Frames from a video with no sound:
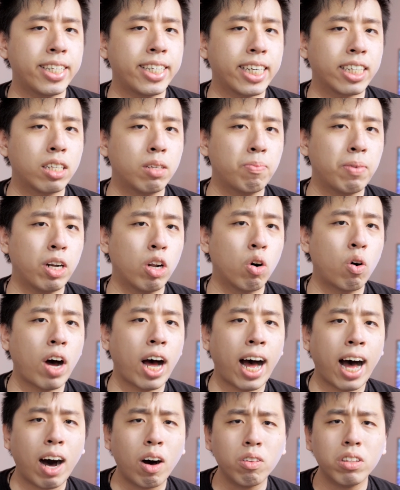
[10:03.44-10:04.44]
section below,
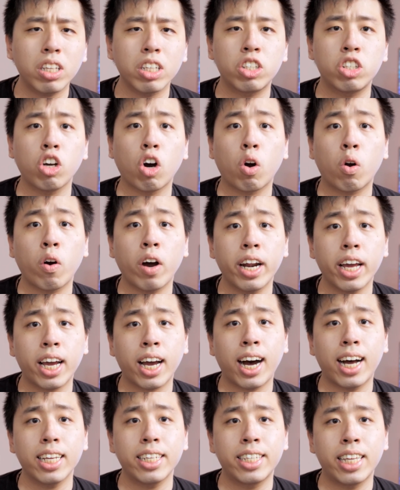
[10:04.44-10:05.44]
how does your credit
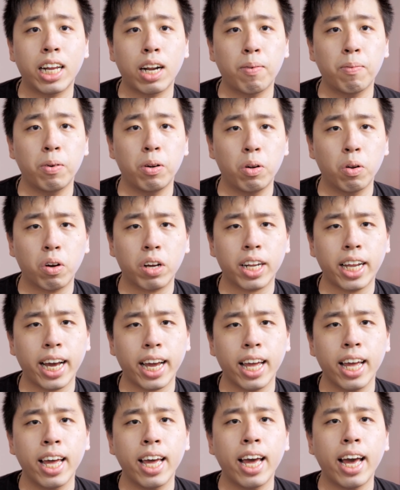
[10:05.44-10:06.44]
card setup look
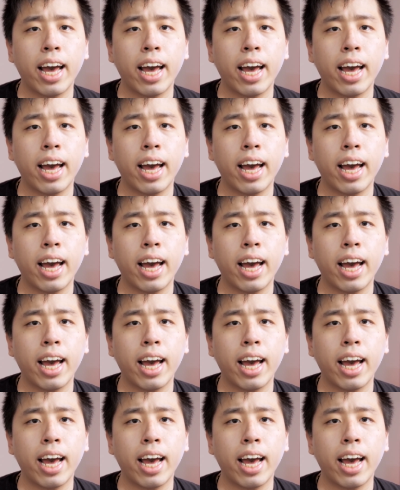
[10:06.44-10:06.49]
like?